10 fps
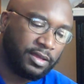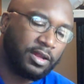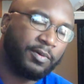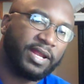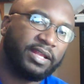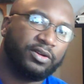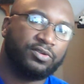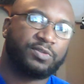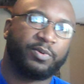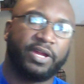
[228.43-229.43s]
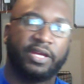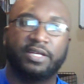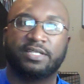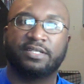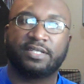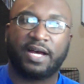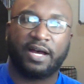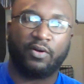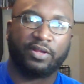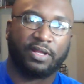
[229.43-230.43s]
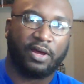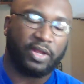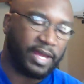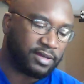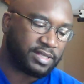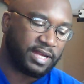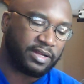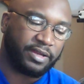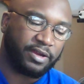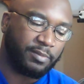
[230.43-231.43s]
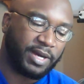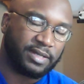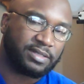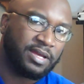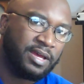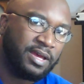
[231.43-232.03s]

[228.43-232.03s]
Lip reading: You know where that little spring is inside on the outside of the gearbox.